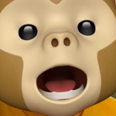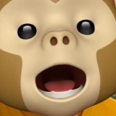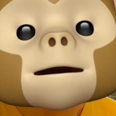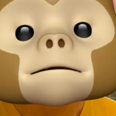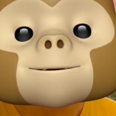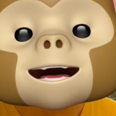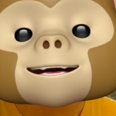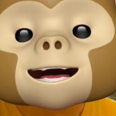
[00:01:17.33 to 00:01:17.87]

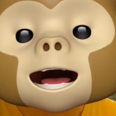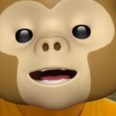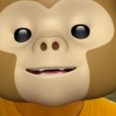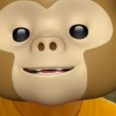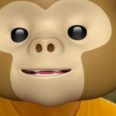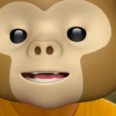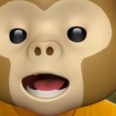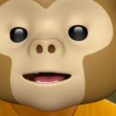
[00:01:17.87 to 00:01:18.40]
but there are
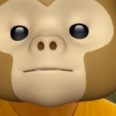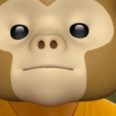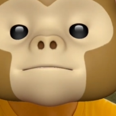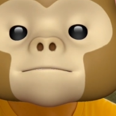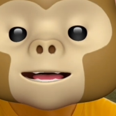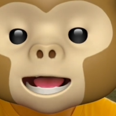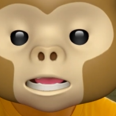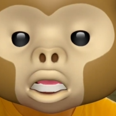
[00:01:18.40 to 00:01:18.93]
some
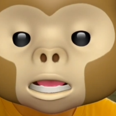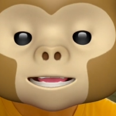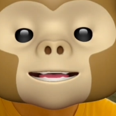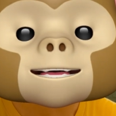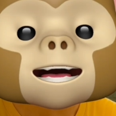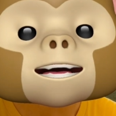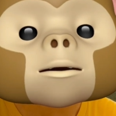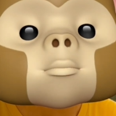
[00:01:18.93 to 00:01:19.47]
factors
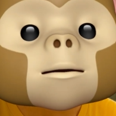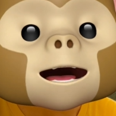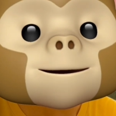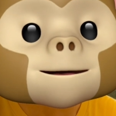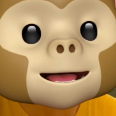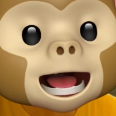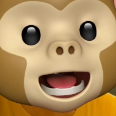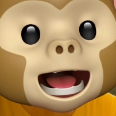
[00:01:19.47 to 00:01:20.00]
that we
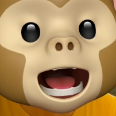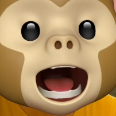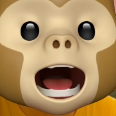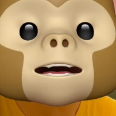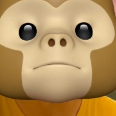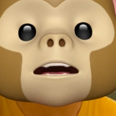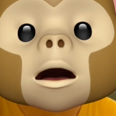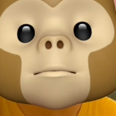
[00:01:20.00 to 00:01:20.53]
may
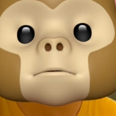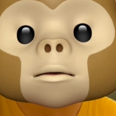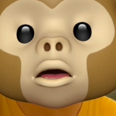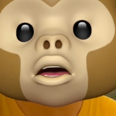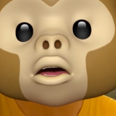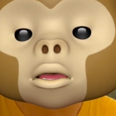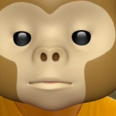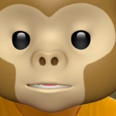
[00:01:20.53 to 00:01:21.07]
have
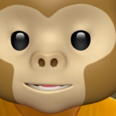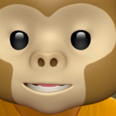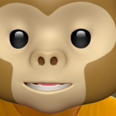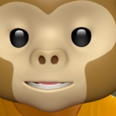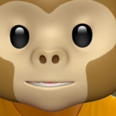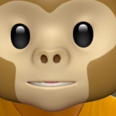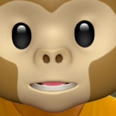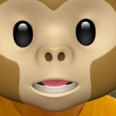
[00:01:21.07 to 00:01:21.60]
overlooked.
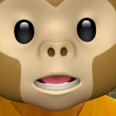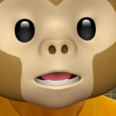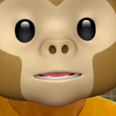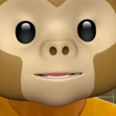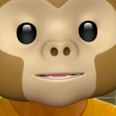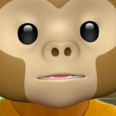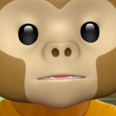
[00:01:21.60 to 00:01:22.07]
So